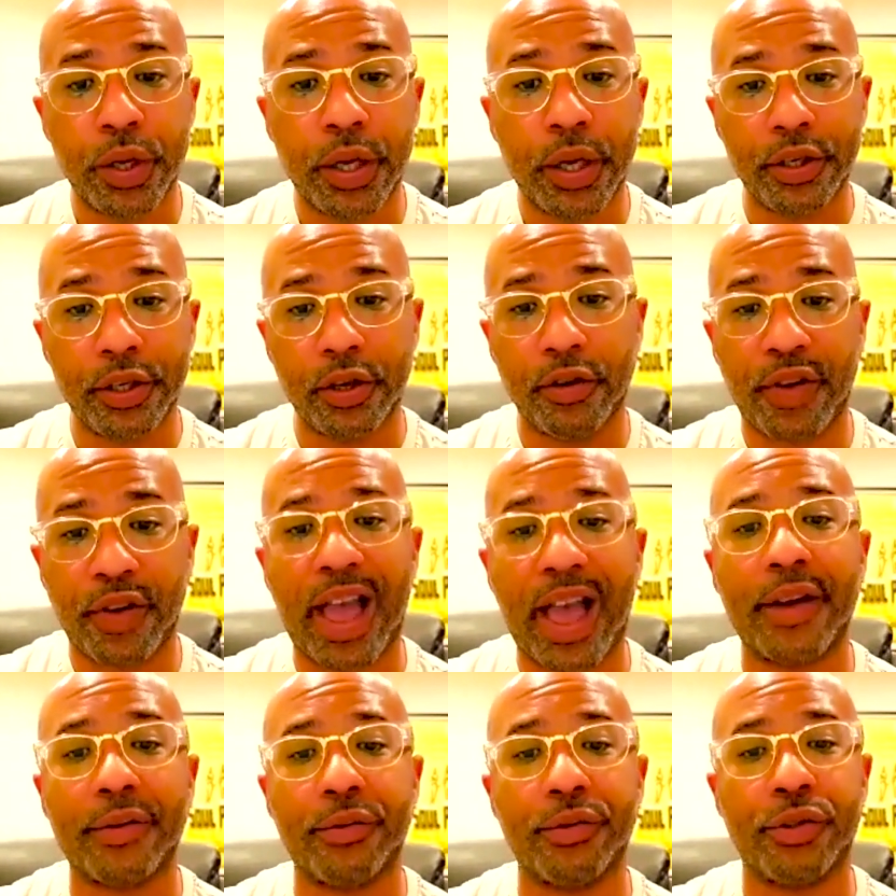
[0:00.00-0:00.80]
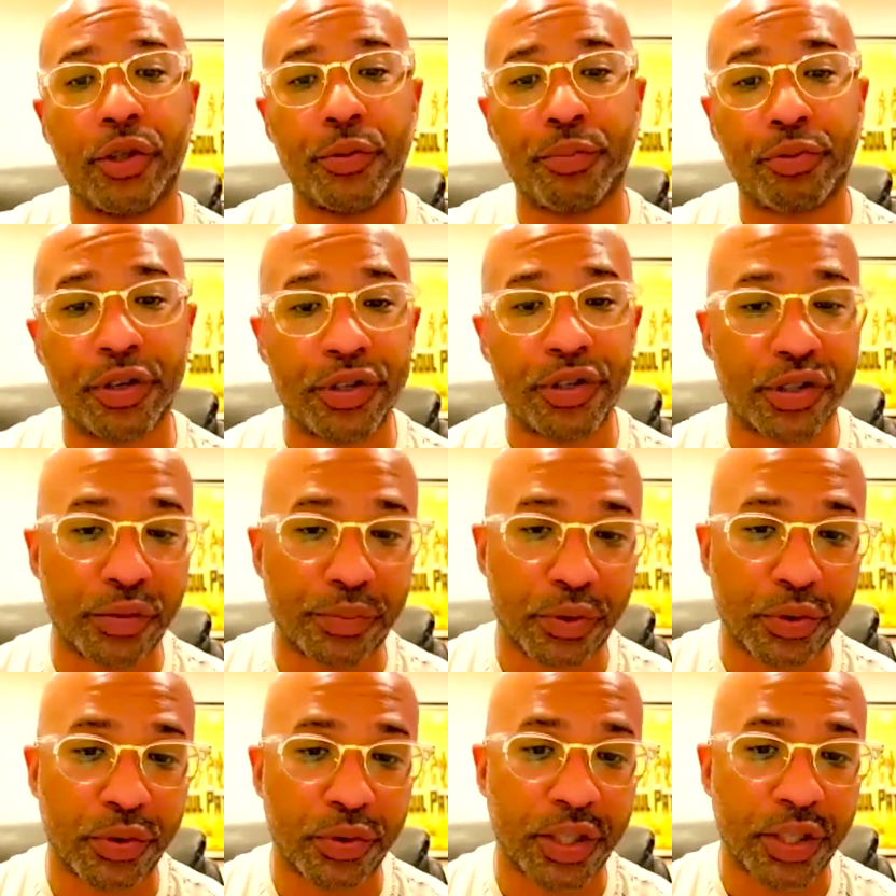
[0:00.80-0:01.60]
your values, your
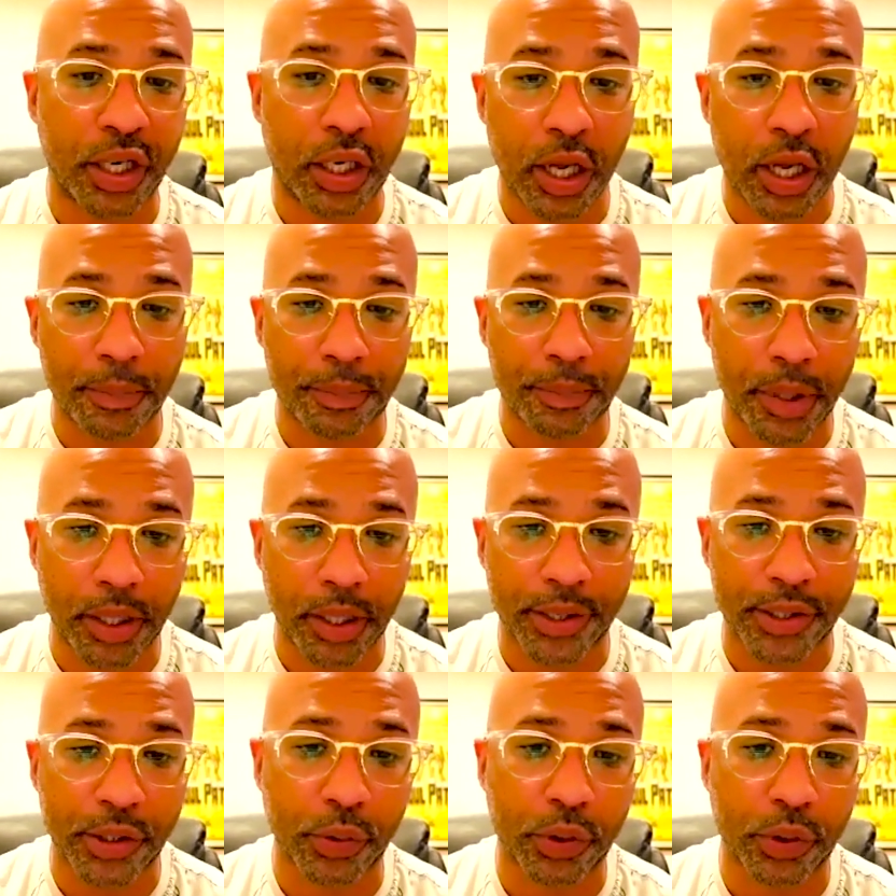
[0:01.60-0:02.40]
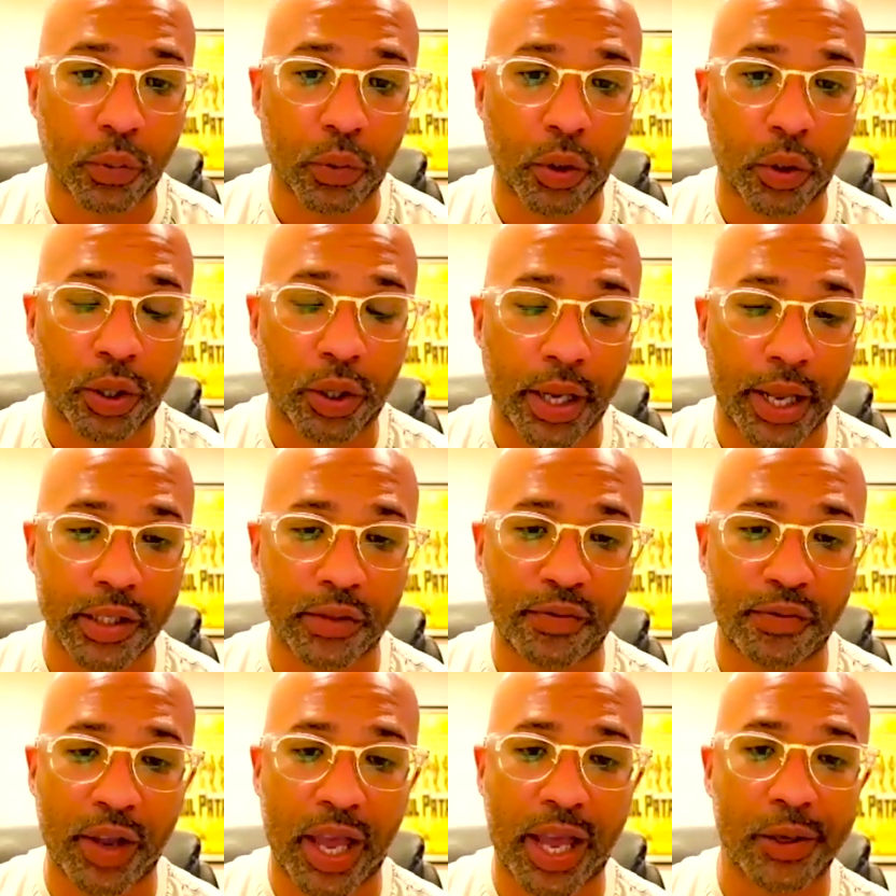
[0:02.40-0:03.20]
principles, and the company that you want to work at's
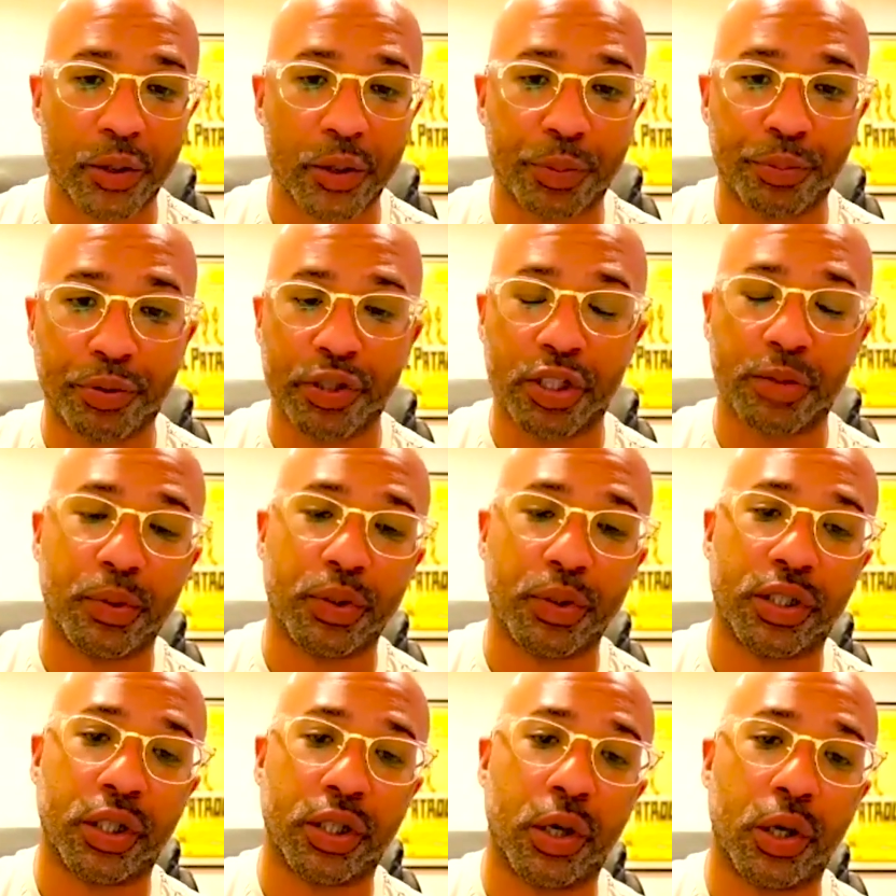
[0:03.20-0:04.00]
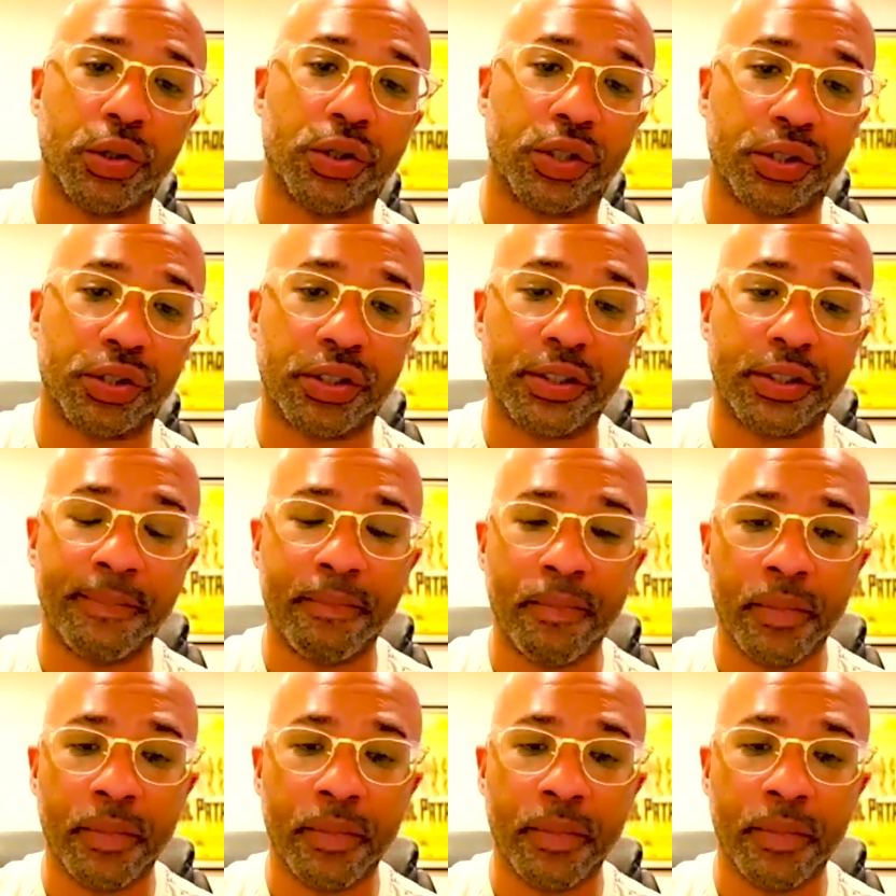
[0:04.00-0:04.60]
values, principles, and cultures.